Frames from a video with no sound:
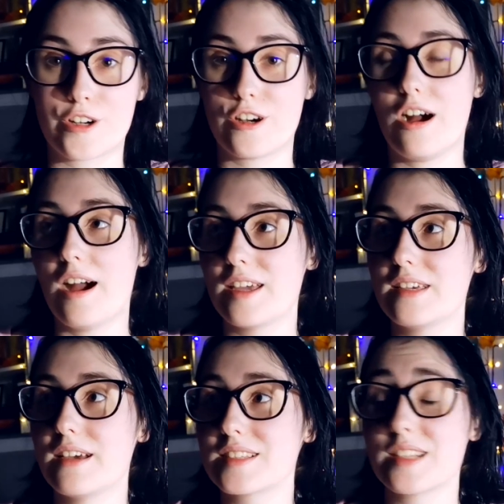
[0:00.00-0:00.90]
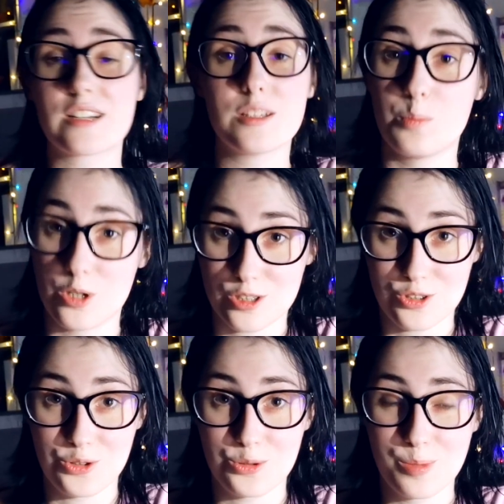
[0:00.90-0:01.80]
are. I suck at
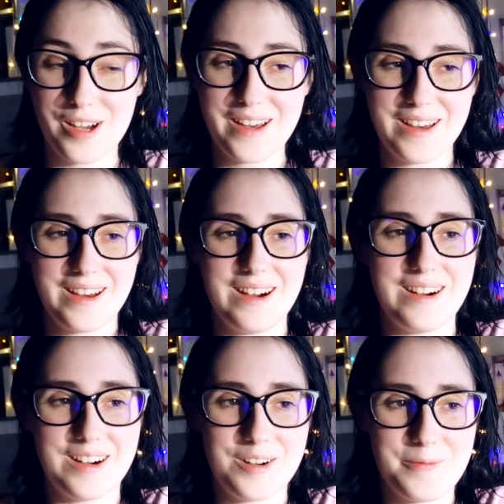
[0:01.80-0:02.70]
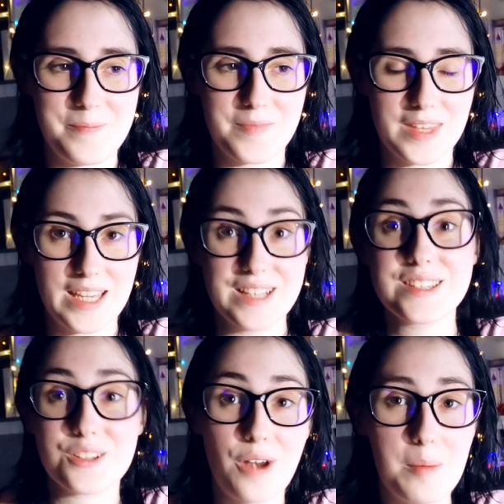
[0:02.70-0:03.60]
BookTube. Um,
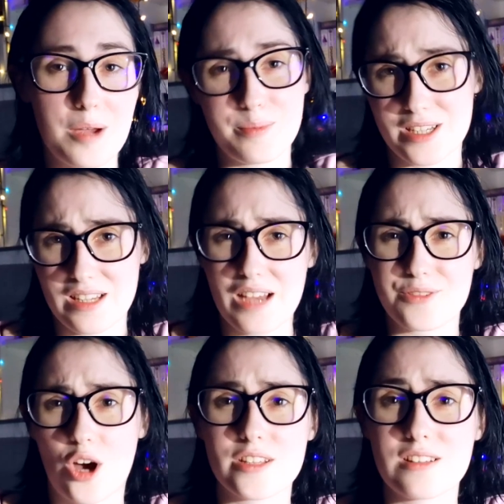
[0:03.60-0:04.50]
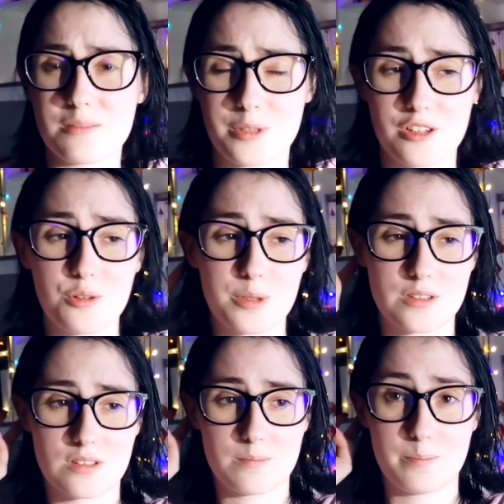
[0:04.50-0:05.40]
Instagram, I've gotten a little
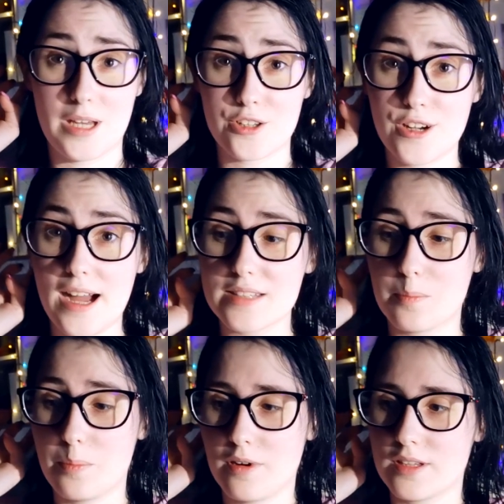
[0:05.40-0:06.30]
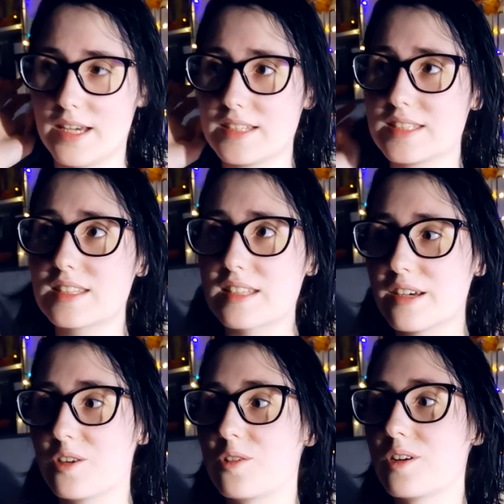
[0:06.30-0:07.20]
bit better at, but
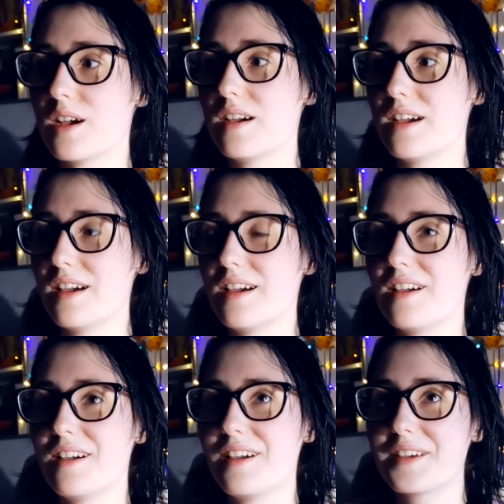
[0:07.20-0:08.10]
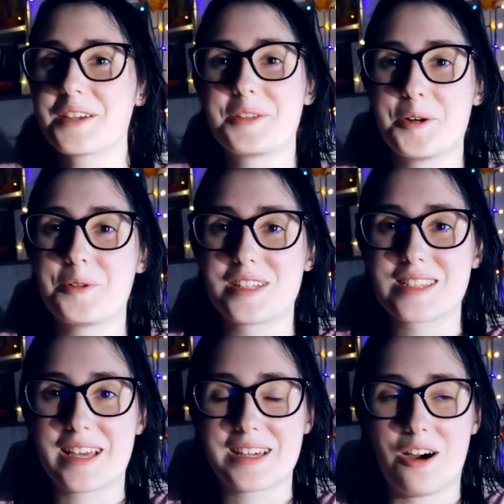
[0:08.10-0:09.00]
still,
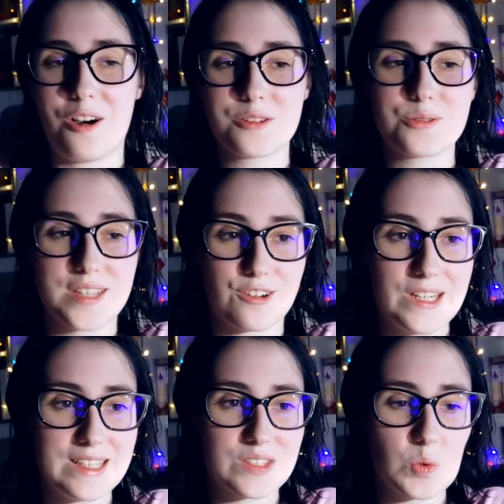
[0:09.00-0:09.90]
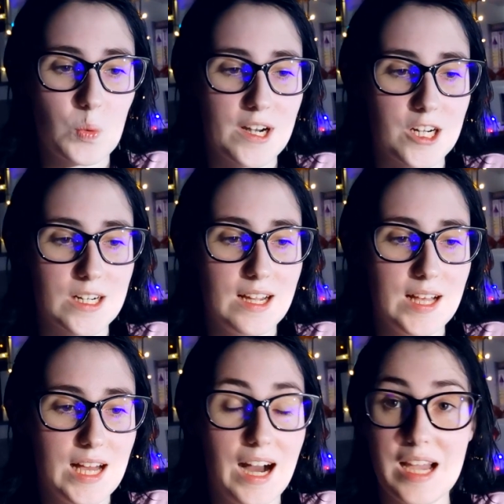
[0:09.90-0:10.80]
it's like all those areas where
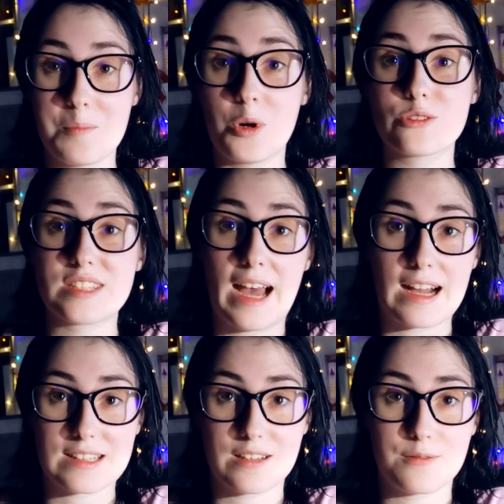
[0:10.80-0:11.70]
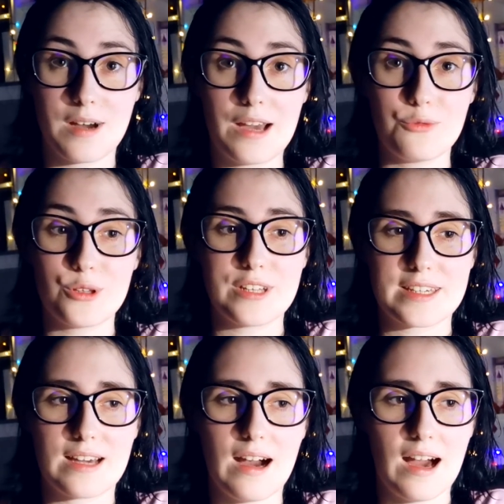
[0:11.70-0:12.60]
I am most active, I feel
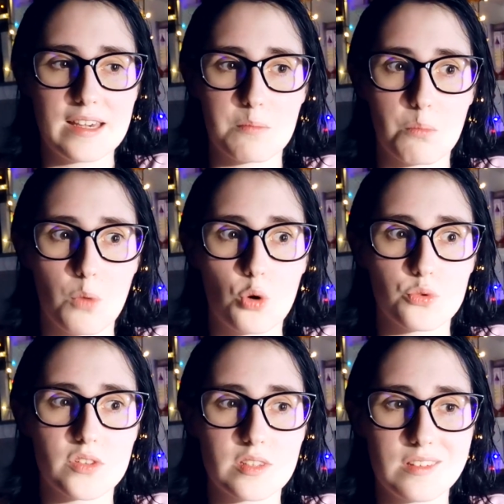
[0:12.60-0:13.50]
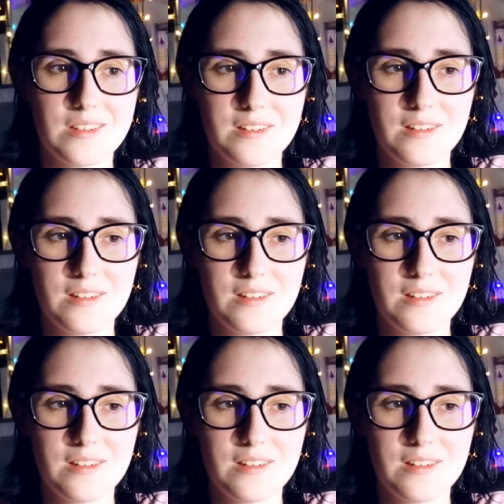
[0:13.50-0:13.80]
like I am most